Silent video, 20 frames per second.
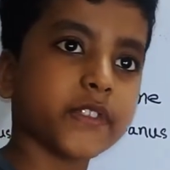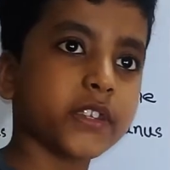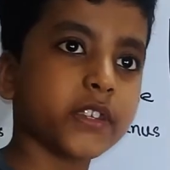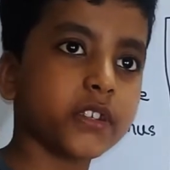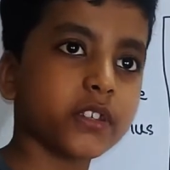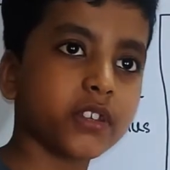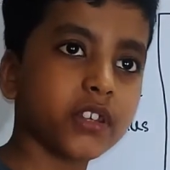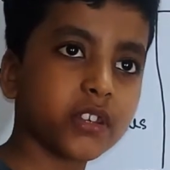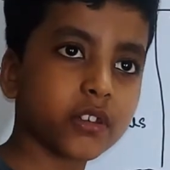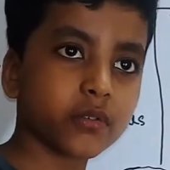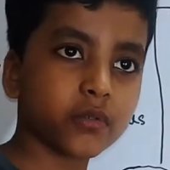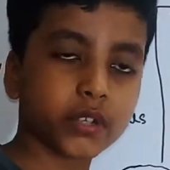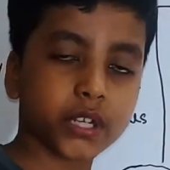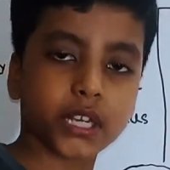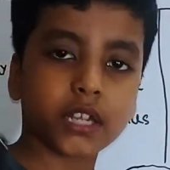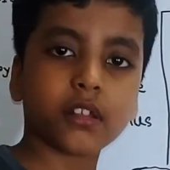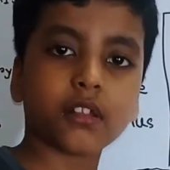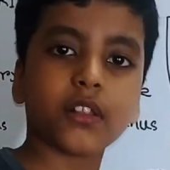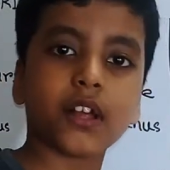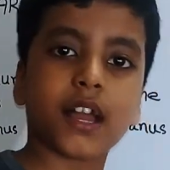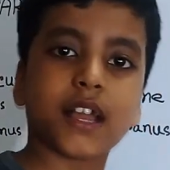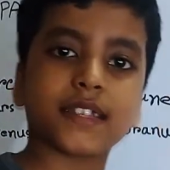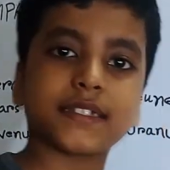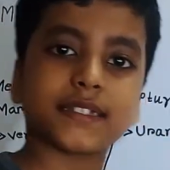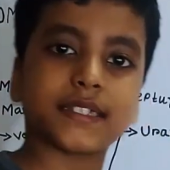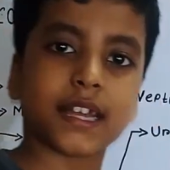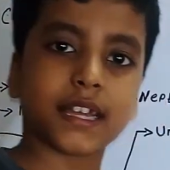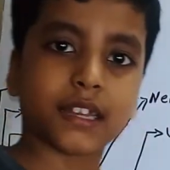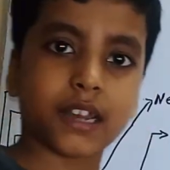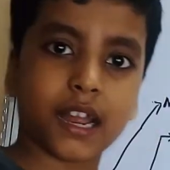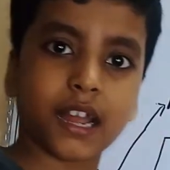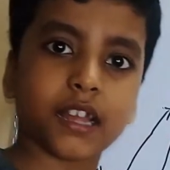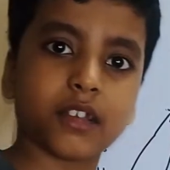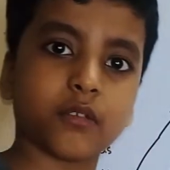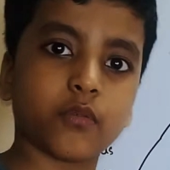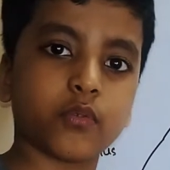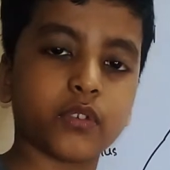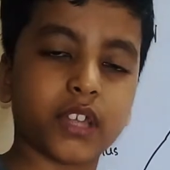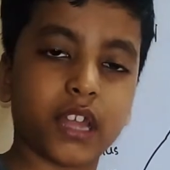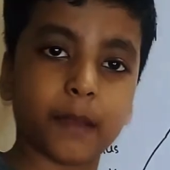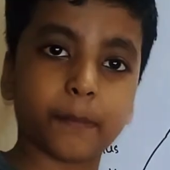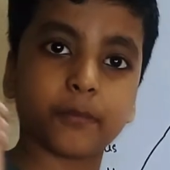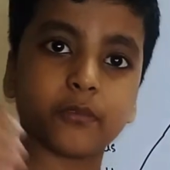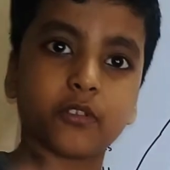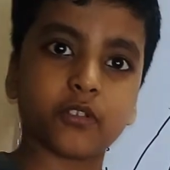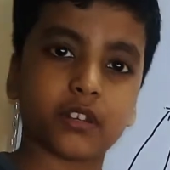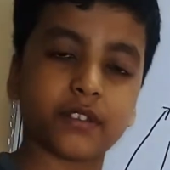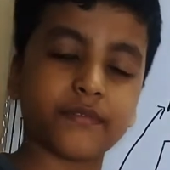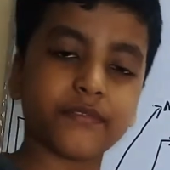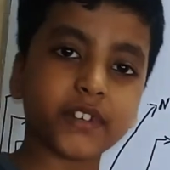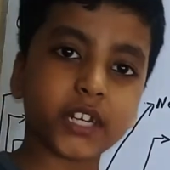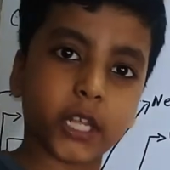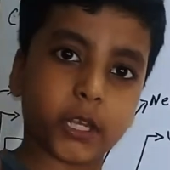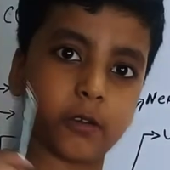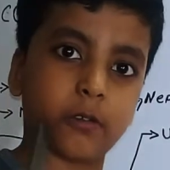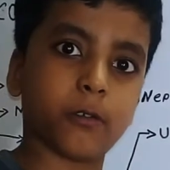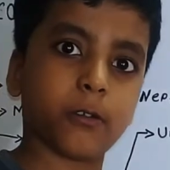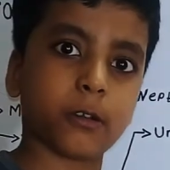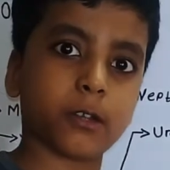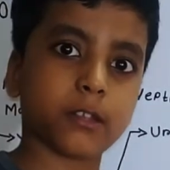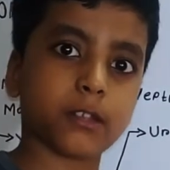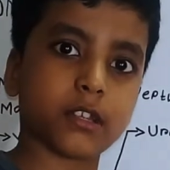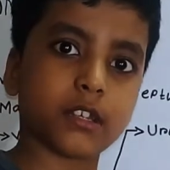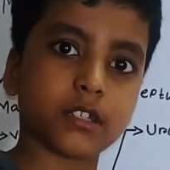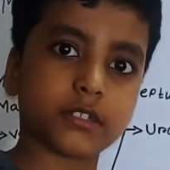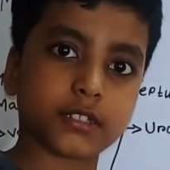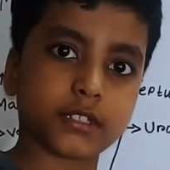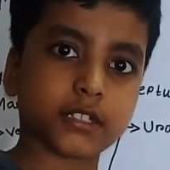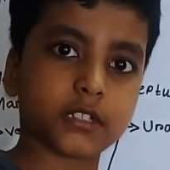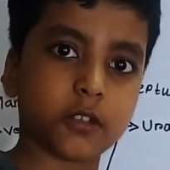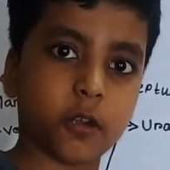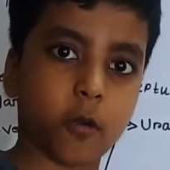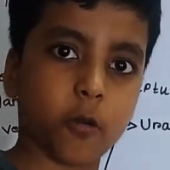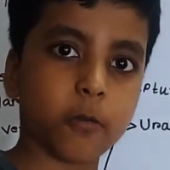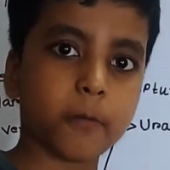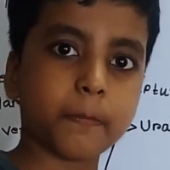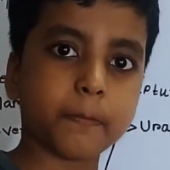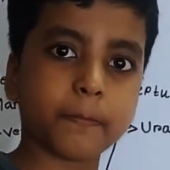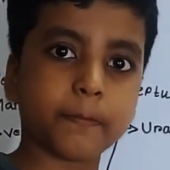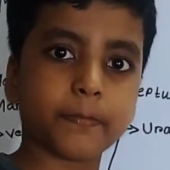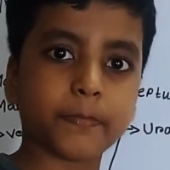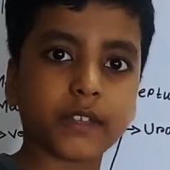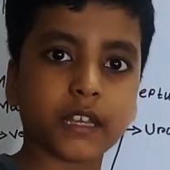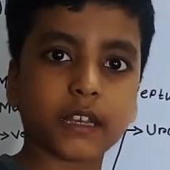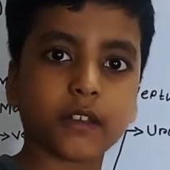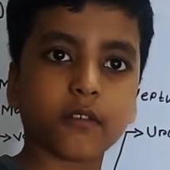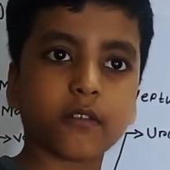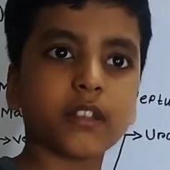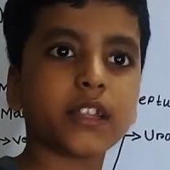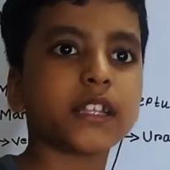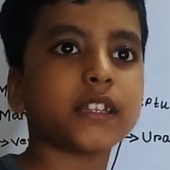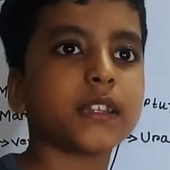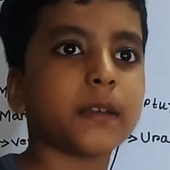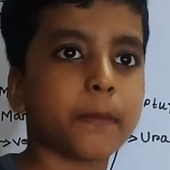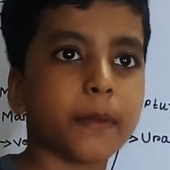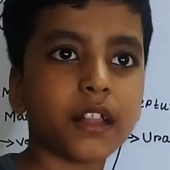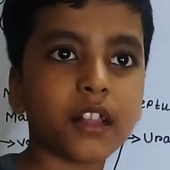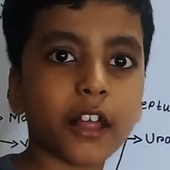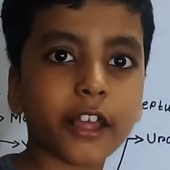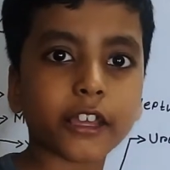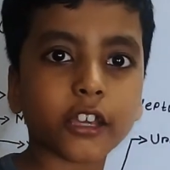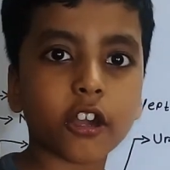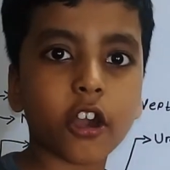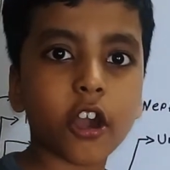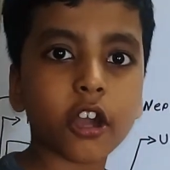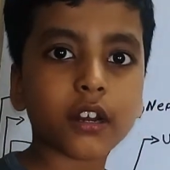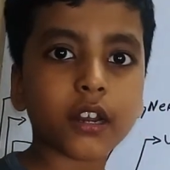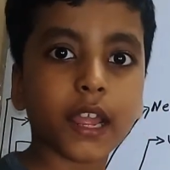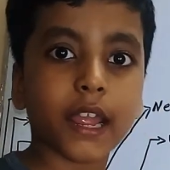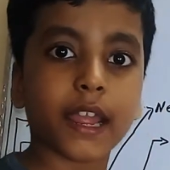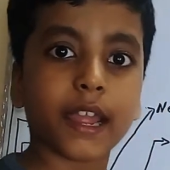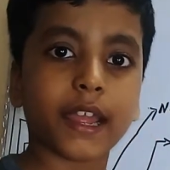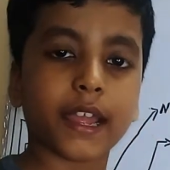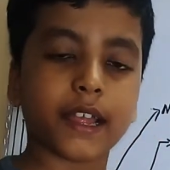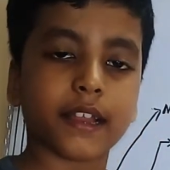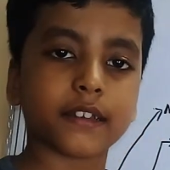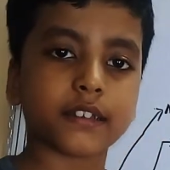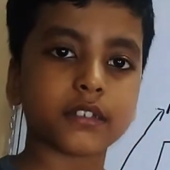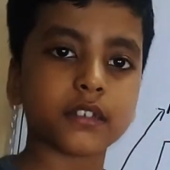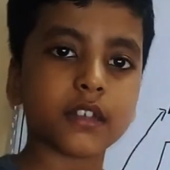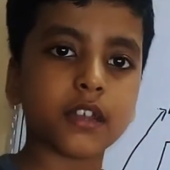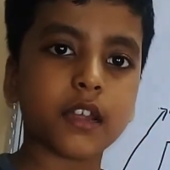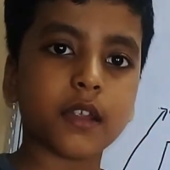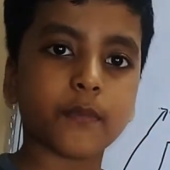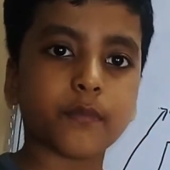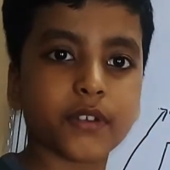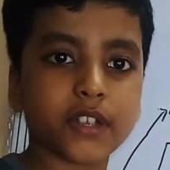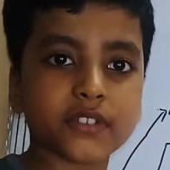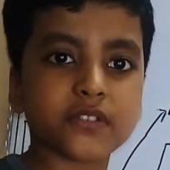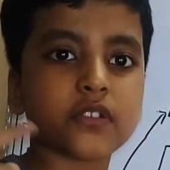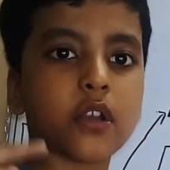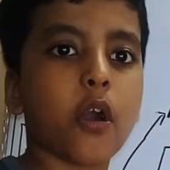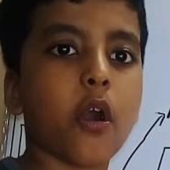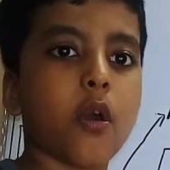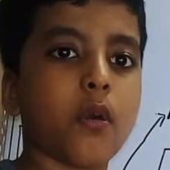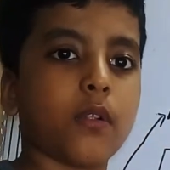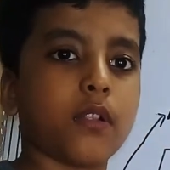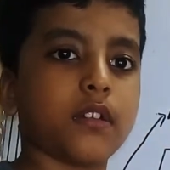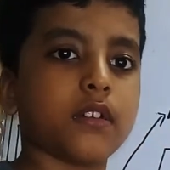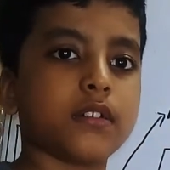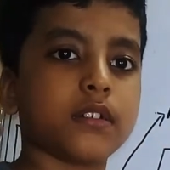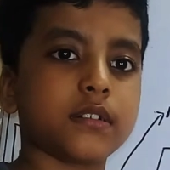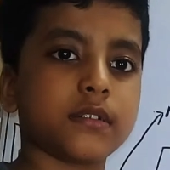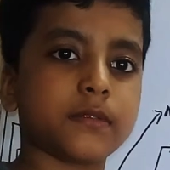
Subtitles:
you realize that we upload a video. So click the bell icon and press all.